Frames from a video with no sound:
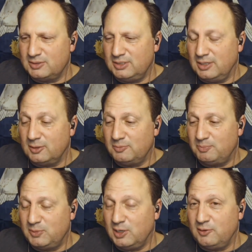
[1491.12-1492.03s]
There's
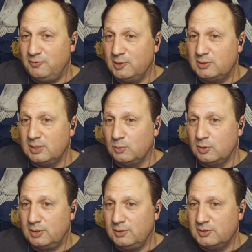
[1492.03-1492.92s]
younger folks at
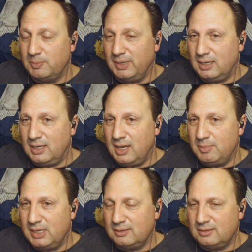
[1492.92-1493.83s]
work used to make a
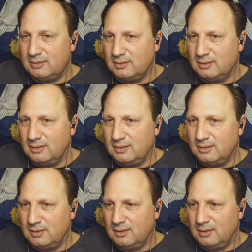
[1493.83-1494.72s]
comment,
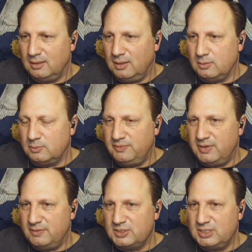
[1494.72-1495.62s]

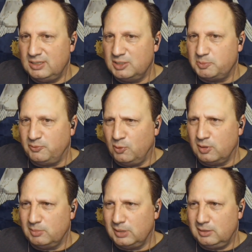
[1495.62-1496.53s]
we've never seen this
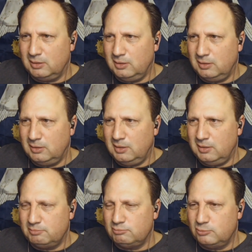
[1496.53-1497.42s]
before. And I'm like,
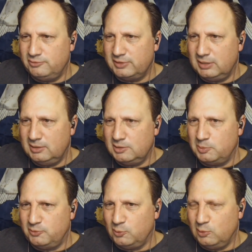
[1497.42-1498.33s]
yeah, we've seen
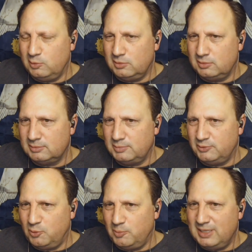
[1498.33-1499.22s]
this before
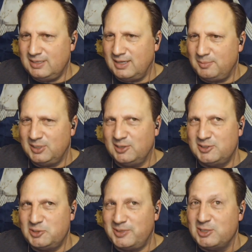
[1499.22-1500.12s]
my time. You
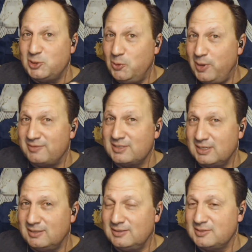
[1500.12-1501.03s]
know, just because you haven't
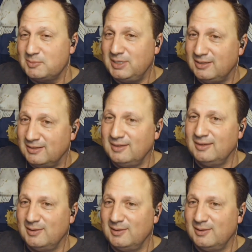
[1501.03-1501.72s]
seen it doesn't mean